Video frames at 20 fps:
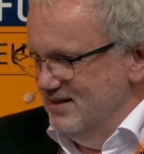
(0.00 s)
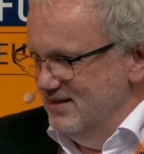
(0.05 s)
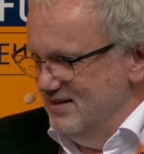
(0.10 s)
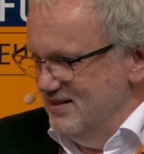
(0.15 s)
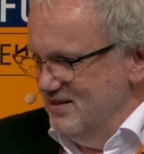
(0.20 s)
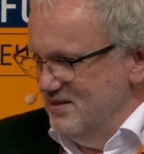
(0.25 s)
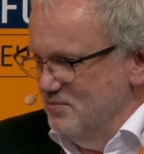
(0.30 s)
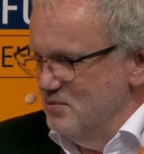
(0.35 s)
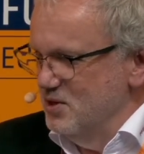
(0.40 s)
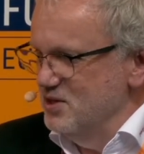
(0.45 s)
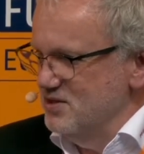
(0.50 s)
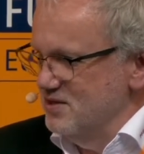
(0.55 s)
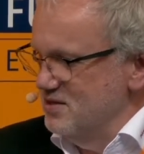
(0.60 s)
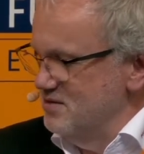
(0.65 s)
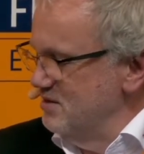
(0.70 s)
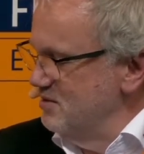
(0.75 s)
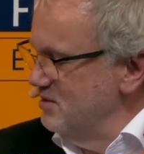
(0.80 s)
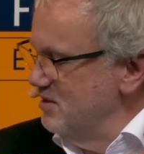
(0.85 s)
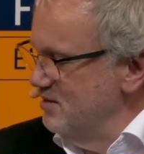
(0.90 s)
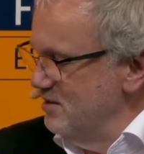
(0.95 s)
worse is
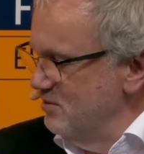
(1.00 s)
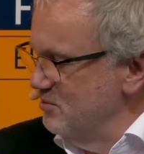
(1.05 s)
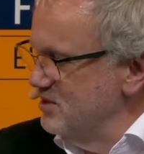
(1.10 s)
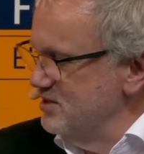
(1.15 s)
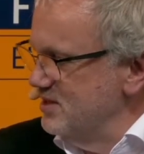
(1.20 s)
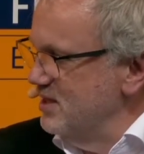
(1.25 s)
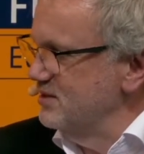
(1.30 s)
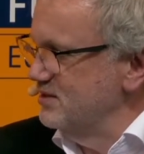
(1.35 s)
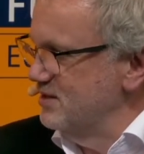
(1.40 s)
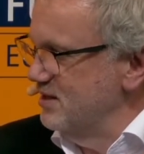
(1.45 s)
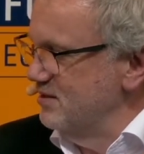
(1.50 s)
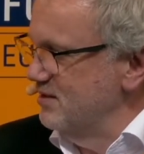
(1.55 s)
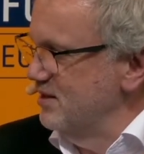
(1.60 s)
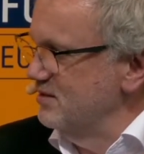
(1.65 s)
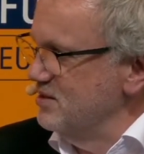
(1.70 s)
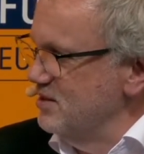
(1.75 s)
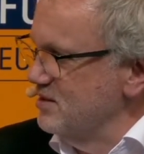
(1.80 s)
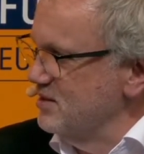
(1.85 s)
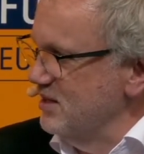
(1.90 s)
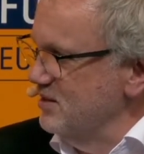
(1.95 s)
the result that
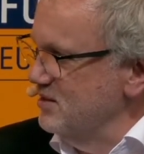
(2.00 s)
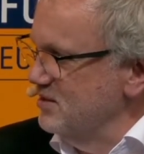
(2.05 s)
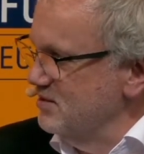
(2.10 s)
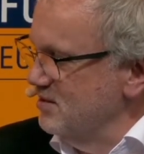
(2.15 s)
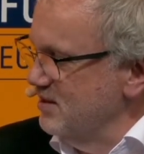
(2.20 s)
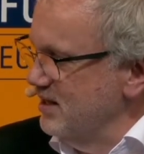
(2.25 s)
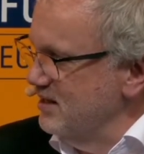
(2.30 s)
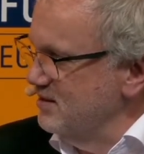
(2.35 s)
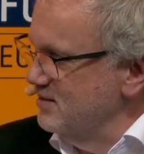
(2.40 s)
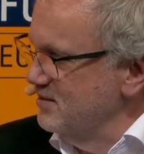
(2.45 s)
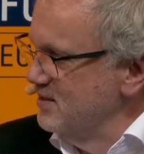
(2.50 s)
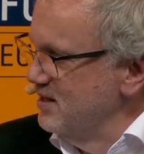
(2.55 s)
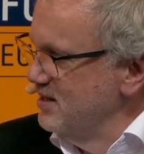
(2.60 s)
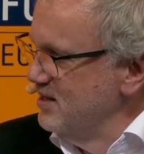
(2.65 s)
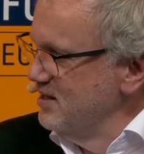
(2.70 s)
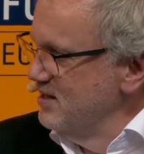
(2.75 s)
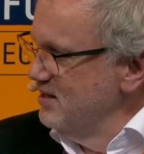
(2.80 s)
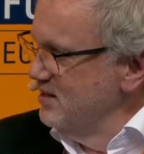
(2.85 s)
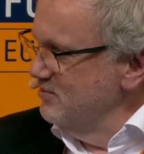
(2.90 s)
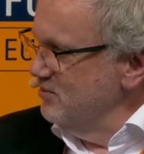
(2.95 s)
you're going to get.
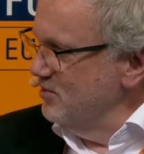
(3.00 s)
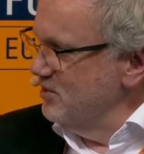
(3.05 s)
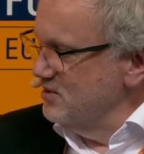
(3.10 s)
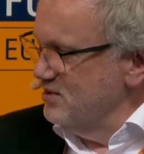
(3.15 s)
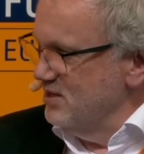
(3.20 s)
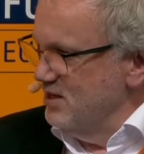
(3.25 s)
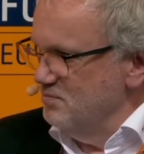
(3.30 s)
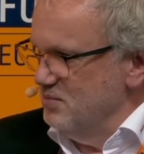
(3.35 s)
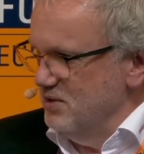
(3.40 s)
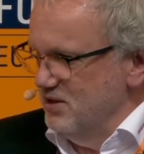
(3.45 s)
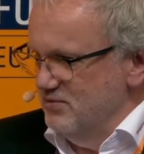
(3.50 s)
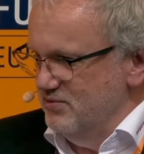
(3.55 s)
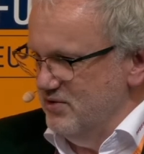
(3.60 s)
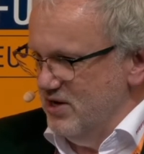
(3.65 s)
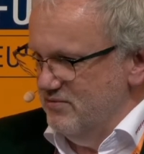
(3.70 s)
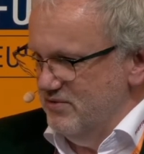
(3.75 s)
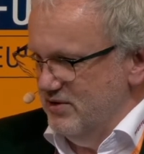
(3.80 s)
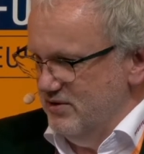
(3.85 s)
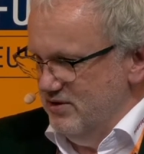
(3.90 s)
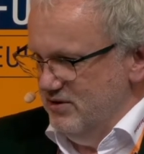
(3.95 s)
For example, if you
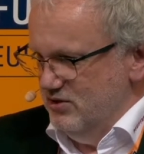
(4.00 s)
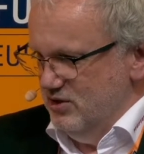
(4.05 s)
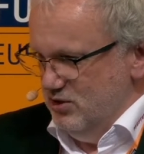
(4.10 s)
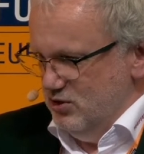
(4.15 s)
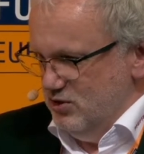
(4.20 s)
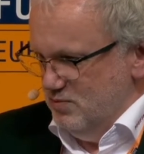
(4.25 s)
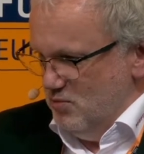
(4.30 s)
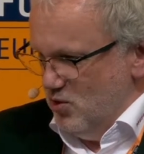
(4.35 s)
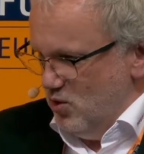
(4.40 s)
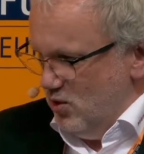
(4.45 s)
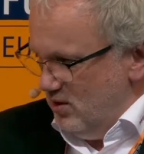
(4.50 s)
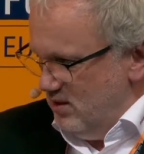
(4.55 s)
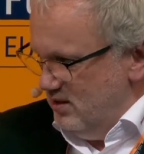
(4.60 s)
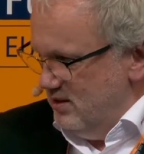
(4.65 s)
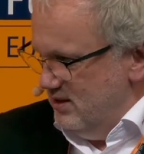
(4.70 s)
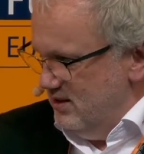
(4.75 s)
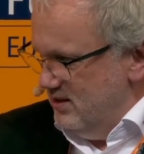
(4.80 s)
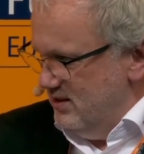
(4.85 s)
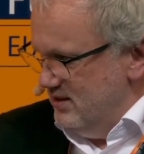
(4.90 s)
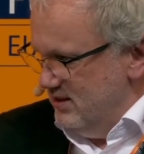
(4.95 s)
have a small
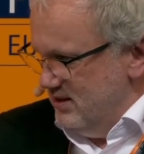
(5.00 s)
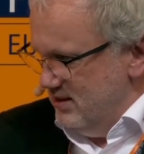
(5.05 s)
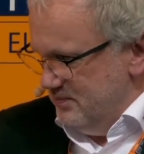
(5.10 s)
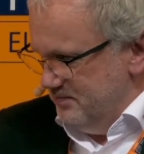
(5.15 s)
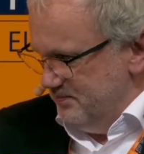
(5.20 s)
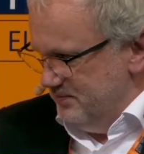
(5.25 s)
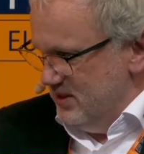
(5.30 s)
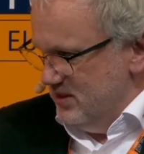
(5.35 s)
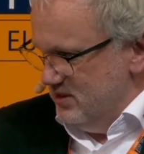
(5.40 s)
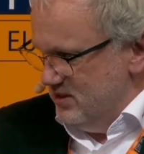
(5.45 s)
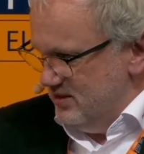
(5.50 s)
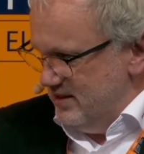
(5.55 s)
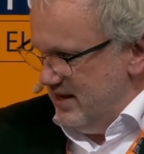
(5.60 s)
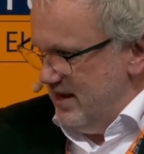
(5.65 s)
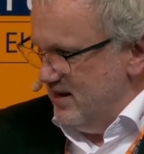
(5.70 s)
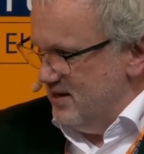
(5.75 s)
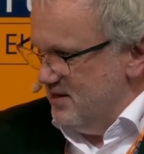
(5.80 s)
stack